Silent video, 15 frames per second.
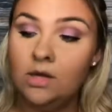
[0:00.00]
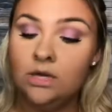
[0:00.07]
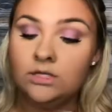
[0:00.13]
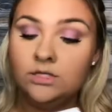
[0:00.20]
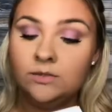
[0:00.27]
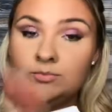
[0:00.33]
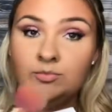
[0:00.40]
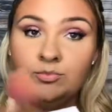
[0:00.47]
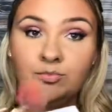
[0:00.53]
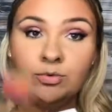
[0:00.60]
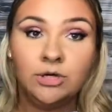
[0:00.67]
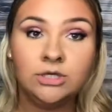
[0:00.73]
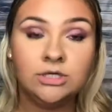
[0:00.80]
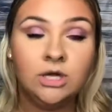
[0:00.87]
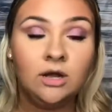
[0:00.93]
and just
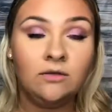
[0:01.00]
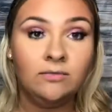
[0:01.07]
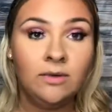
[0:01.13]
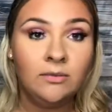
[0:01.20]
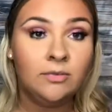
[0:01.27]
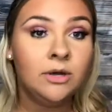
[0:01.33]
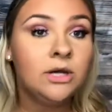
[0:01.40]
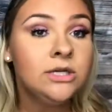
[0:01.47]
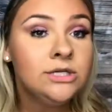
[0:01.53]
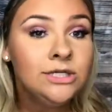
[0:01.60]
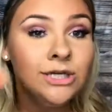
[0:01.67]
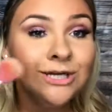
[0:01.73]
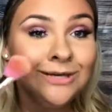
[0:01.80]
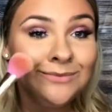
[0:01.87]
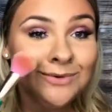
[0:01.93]
brush off my brush,
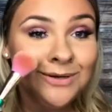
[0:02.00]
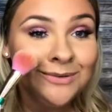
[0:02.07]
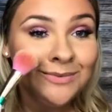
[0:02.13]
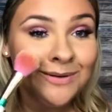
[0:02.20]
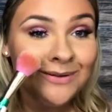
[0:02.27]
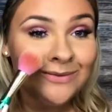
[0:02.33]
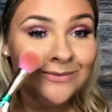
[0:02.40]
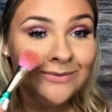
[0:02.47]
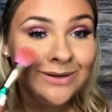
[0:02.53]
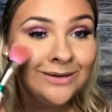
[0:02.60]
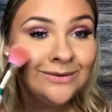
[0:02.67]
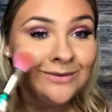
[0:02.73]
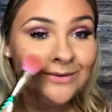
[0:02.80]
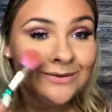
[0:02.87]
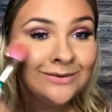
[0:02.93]
and I'm going to apply this
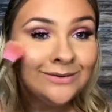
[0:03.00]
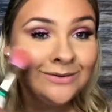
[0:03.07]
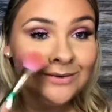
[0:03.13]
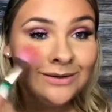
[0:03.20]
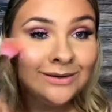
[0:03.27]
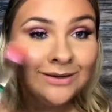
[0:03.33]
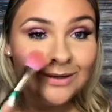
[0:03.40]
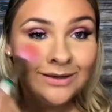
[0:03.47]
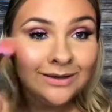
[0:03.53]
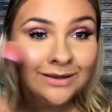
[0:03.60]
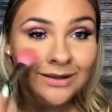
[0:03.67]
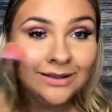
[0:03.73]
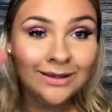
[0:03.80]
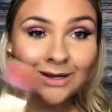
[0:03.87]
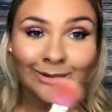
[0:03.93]
right to
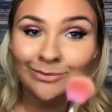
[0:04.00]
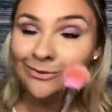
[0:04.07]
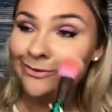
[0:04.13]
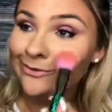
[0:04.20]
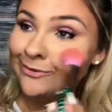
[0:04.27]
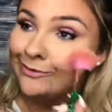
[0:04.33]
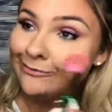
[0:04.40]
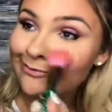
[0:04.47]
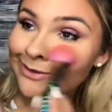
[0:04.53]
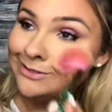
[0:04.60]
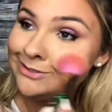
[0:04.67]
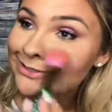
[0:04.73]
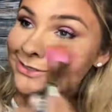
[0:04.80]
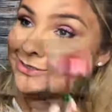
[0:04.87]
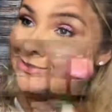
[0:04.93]
the apples of my
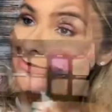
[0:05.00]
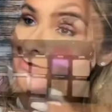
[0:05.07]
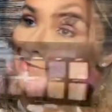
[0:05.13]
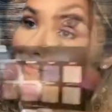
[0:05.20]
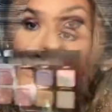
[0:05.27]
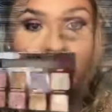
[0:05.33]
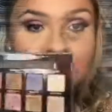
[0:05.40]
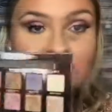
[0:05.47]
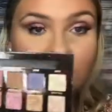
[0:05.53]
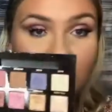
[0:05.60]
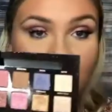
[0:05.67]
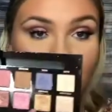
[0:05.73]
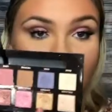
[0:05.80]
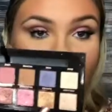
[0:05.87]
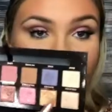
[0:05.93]
cheeks. So I'm going to take
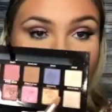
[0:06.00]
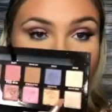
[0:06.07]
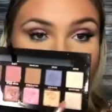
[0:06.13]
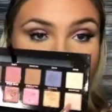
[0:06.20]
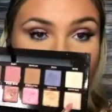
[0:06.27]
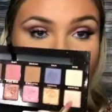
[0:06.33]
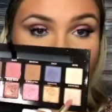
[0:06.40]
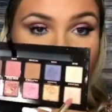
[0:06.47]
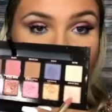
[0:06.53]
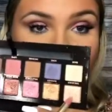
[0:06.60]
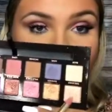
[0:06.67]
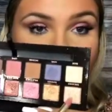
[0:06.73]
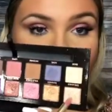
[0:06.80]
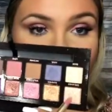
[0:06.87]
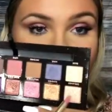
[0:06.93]
now the shade
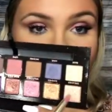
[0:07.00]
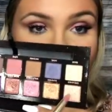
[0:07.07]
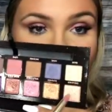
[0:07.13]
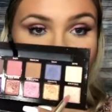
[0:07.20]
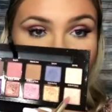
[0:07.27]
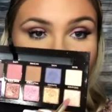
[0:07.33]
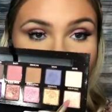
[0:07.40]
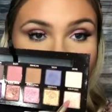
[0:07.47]
Dreamer right here,